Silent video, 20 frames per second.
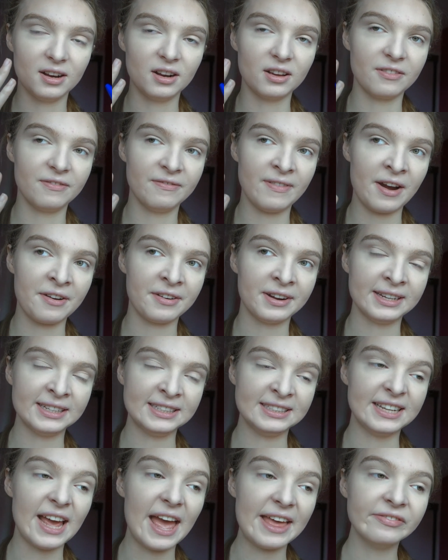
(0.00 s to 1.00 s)
very
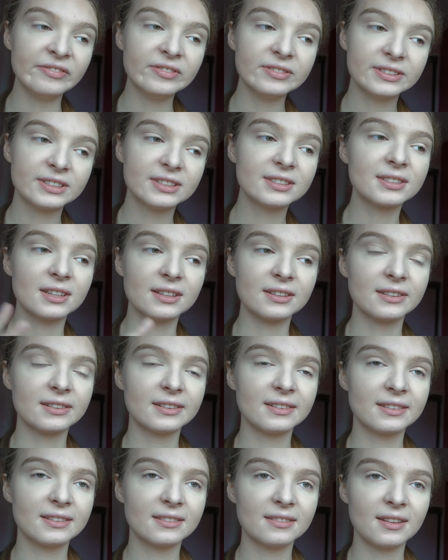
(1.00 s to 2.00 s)
intense.
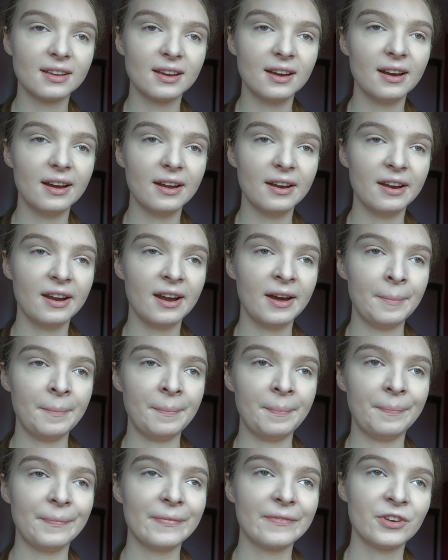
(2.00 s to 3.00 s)

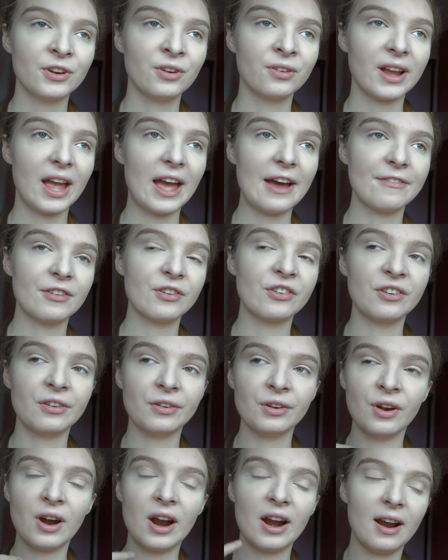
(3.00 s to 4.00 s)
If you're not careful,
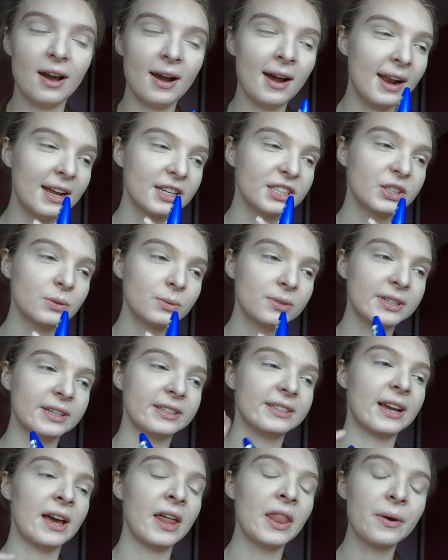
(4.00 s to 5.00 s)
your eyelashes will stick
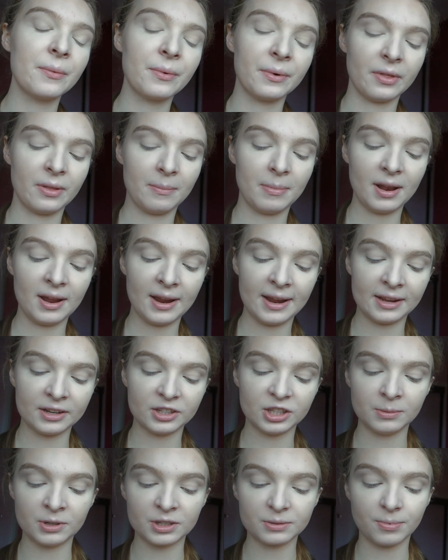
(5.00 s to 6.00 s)
together when applying
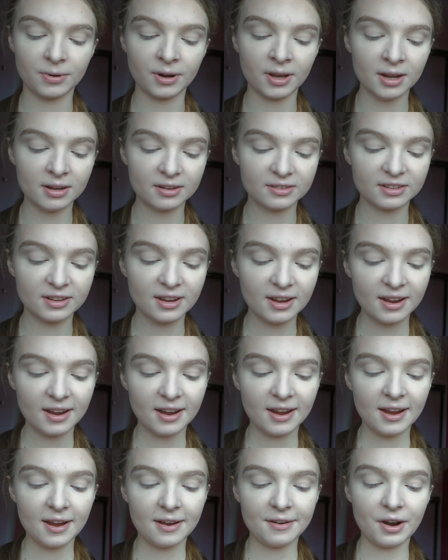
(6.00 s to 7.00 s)
too much product.
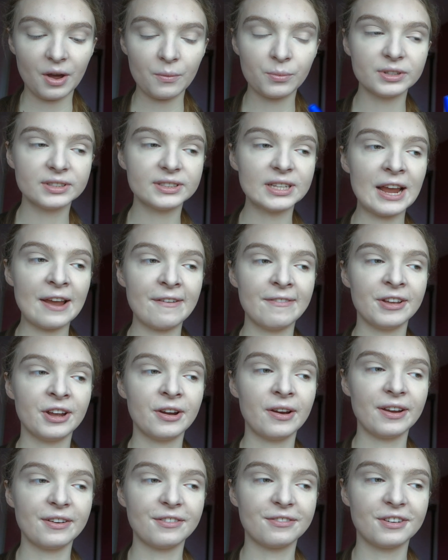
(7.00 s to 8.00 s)
I would say if you're
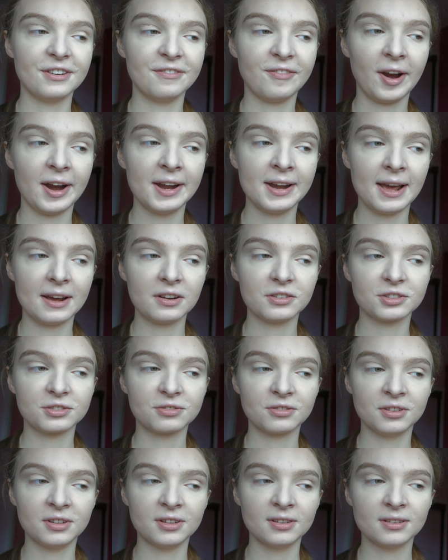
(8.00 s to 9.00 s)
going for a very
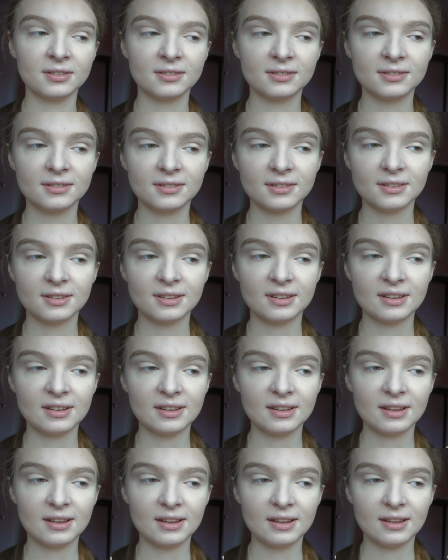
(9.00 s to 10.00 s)
natural
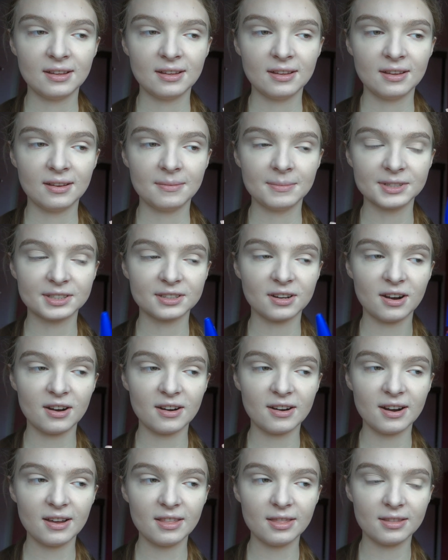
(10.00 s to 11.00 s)

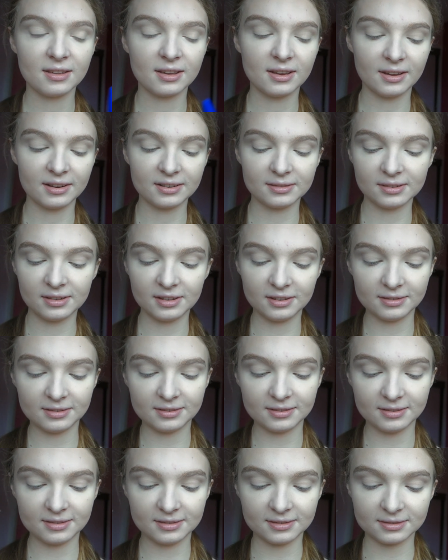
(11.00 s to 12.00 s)
mascara, that
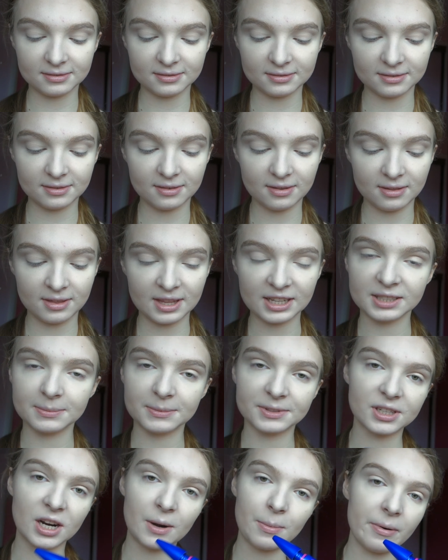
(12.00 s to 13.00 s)
this
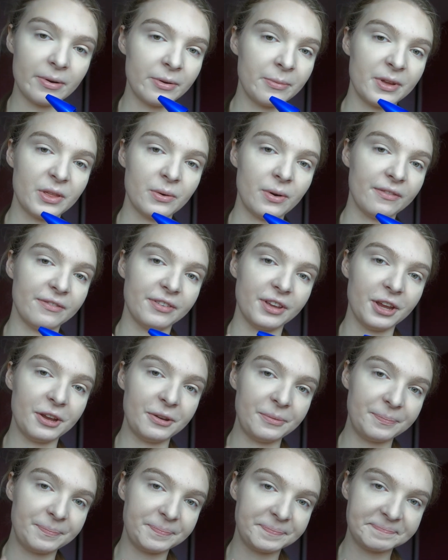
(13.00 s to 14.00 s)
mascara probably will be the one for you,
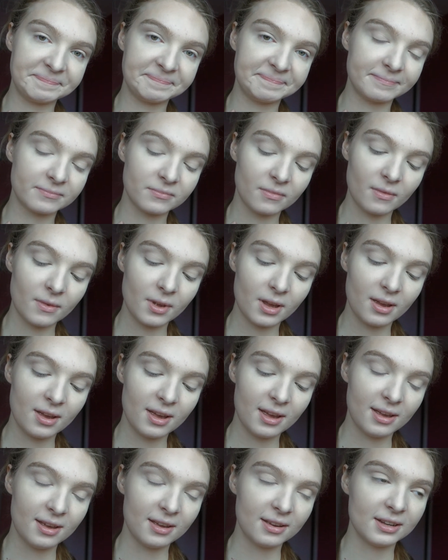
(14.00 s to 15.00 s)

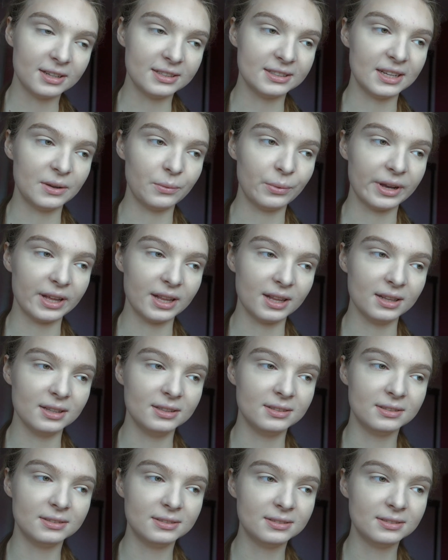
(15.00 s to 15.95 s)
because you will